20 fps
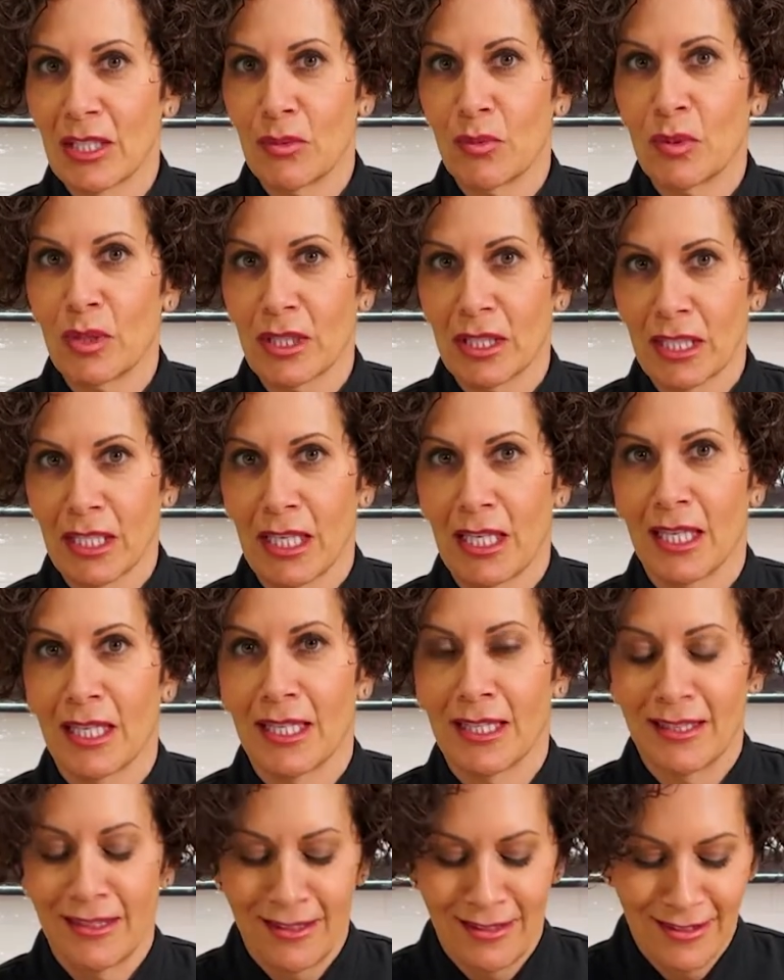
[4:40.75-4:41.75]
really
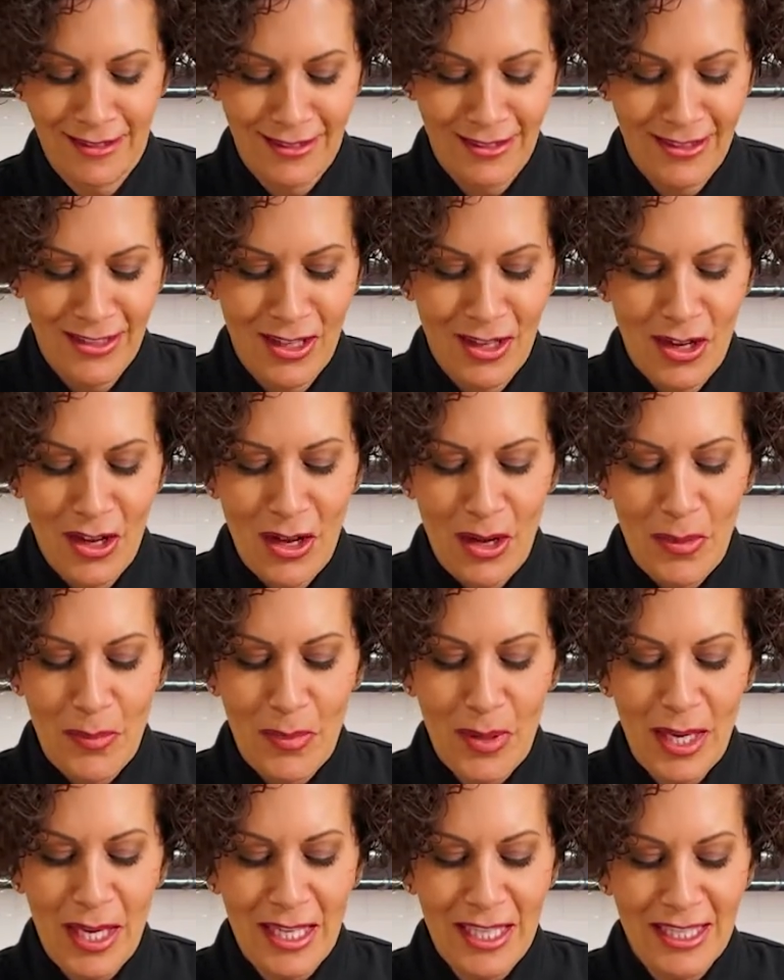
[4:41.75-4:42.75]

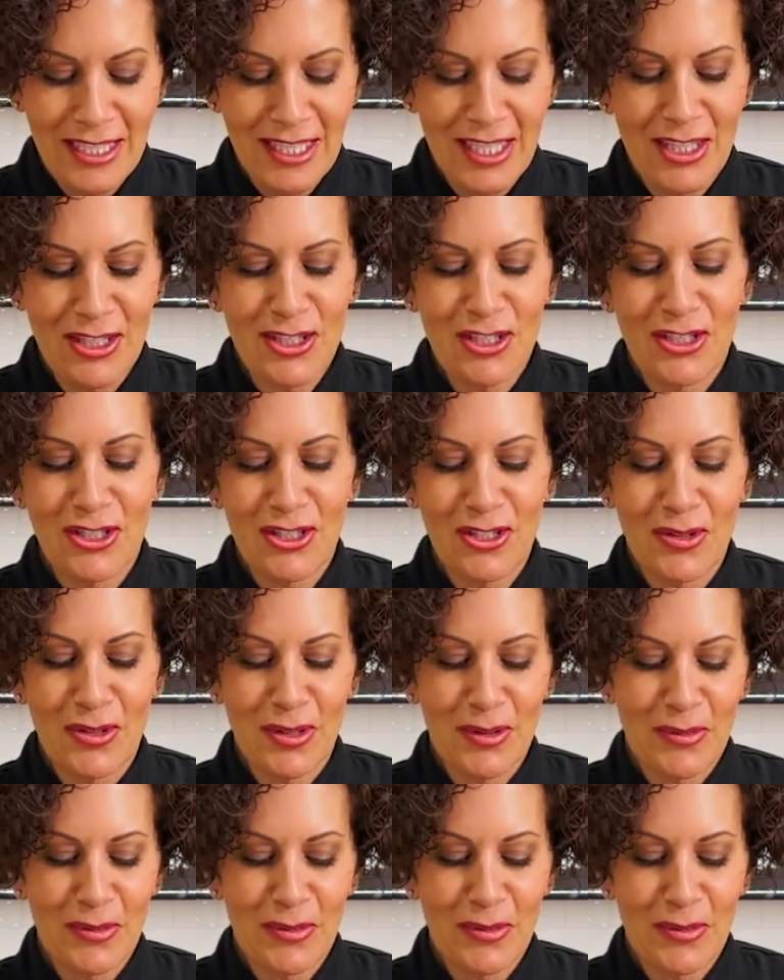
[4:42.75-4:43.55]
paying attention to it.